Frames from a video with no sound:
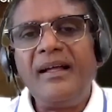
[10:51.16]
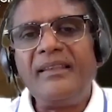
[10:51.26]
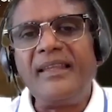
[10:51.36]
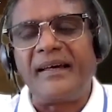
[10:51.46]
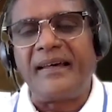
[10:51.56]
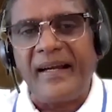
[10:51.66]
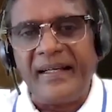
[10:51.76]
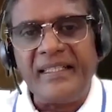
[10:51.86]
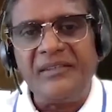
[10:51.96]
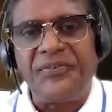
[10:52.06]
The
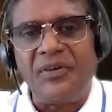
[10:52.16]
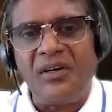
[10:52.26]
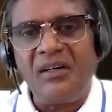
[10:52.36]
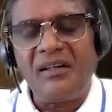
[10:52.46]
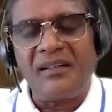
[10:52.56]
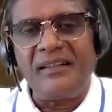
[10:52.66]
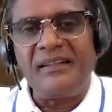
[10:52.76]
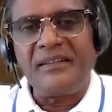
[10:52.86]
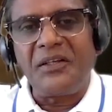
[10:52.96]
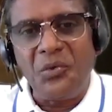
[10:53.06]
credit for
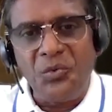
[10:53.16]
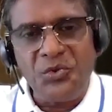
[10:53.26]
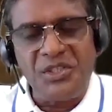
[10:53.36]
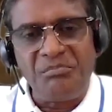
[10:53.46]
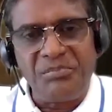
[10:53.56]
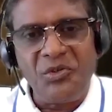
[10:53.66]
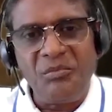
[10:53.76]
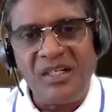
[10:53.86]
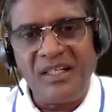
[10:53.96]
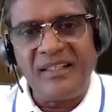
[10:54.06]
huge
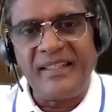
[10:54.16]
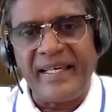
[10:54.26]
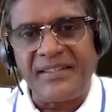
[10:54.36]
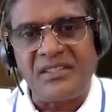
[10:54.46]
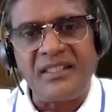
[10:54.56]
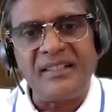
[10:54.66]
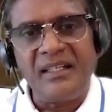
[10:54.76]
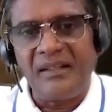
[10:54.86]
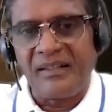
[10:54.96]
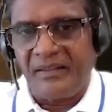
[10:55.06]
improvement in the
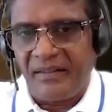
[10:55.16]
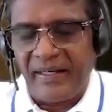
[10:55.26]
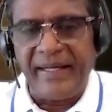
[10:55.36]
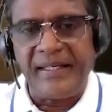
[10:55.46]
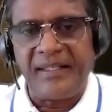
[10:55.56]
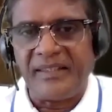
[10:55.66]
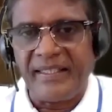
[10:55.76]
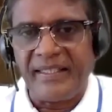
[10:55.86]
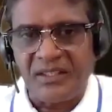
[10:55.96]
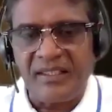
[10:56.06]
external trade,
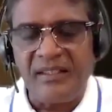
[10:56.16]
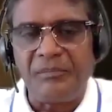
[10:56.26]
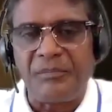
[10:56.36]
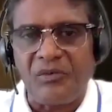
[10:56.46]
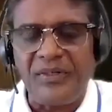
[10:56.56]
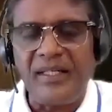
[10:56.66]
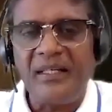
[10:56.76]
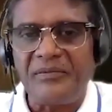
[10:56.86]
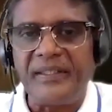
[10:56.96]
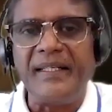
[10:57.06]
external
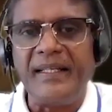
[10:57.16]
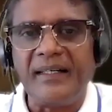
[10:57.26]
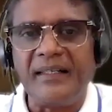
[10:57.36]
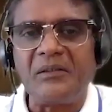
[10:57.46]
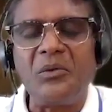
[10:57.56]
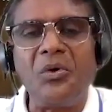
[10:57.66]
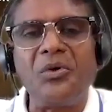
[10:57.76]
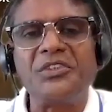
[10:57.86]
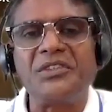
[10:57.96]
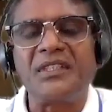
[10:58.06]
profile of India
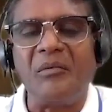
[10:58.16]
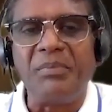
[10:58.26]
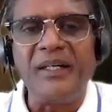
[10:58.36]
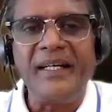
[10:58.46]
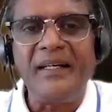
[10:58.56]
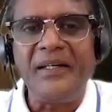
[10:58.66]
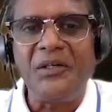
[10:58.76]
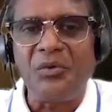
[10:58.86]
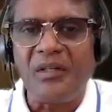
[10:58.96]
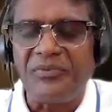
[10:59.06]
goes
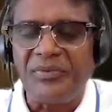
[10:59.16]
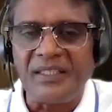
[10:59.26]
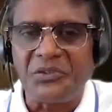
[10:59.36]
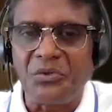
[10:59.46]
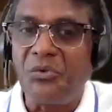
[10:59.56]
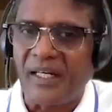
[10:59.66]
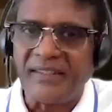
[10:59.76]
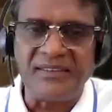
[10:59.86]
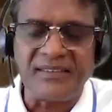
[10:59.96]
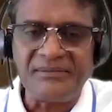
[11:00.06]
completely to the first two
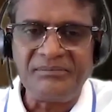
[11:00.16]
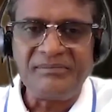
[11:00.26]
trends,